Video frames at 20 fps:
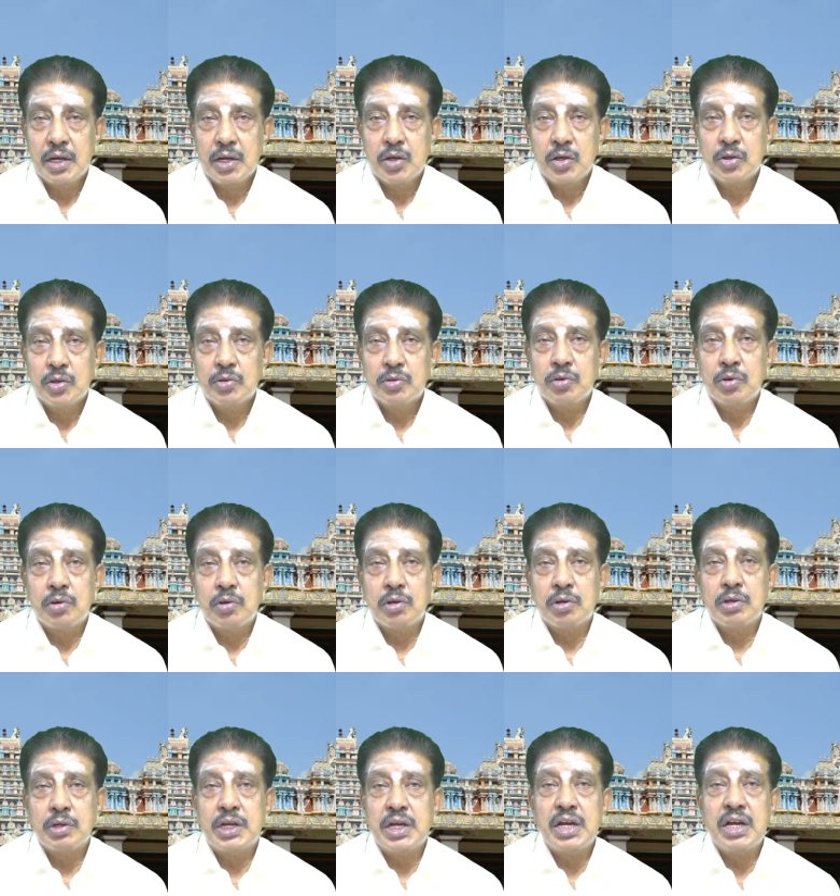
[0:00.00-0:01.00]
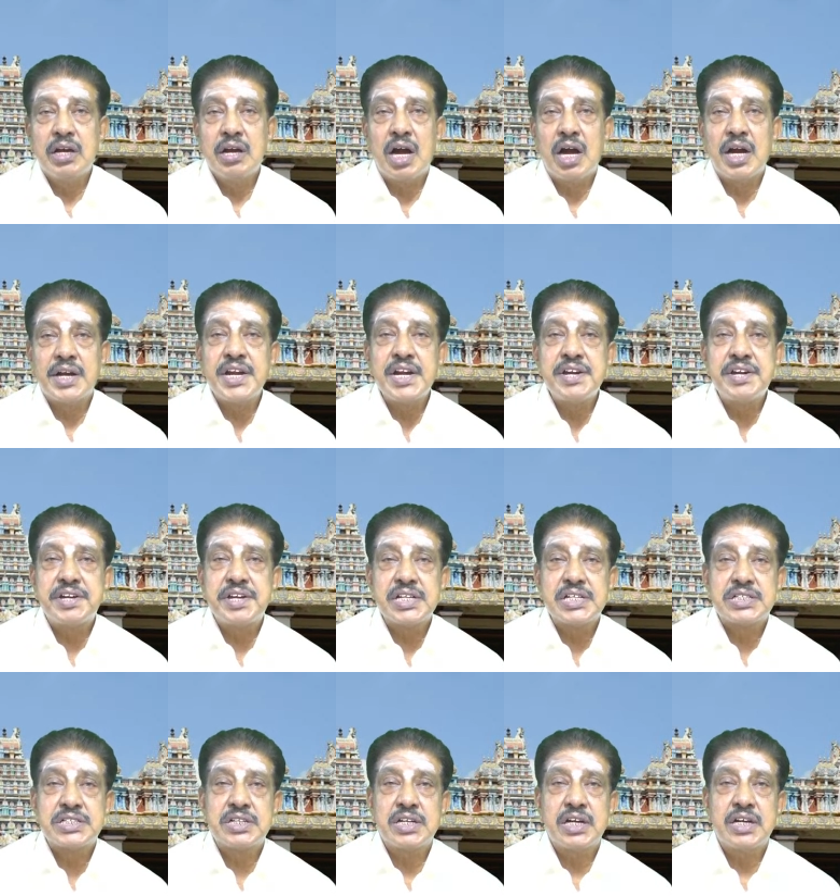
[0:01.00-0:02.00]
So he got
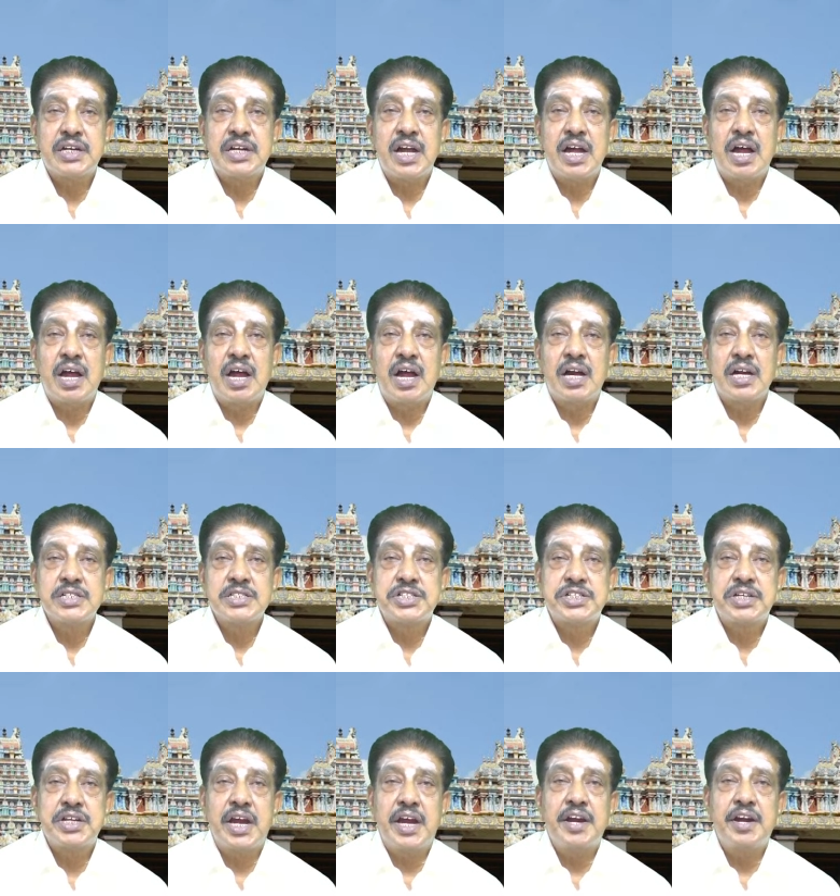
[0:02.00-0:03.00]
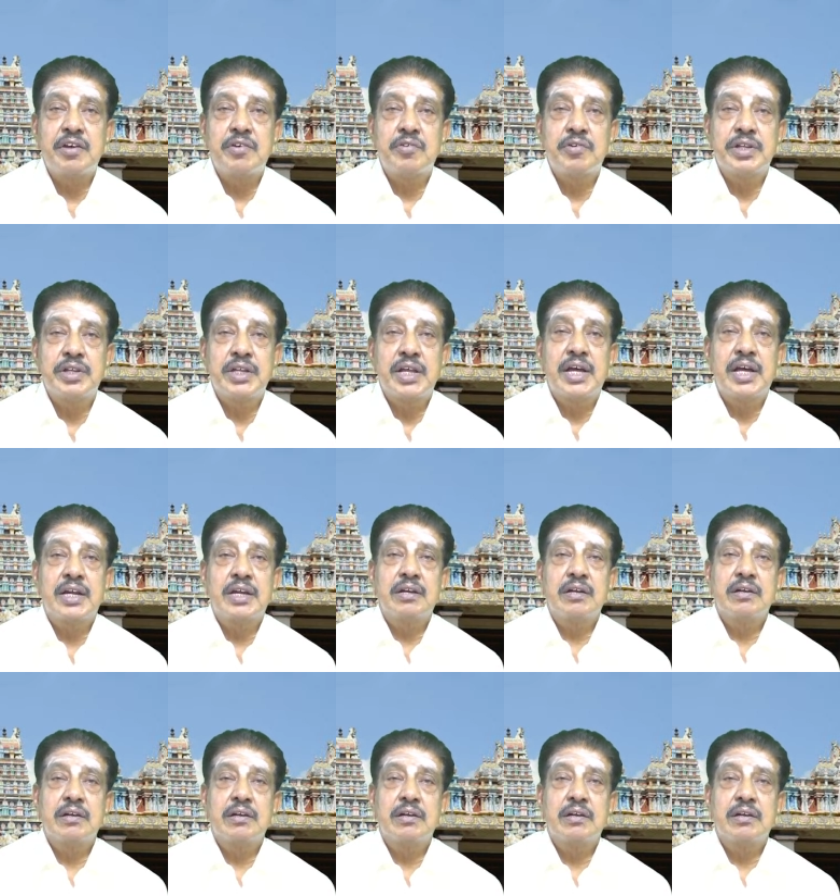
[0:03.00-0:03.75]
interested and stayed over there.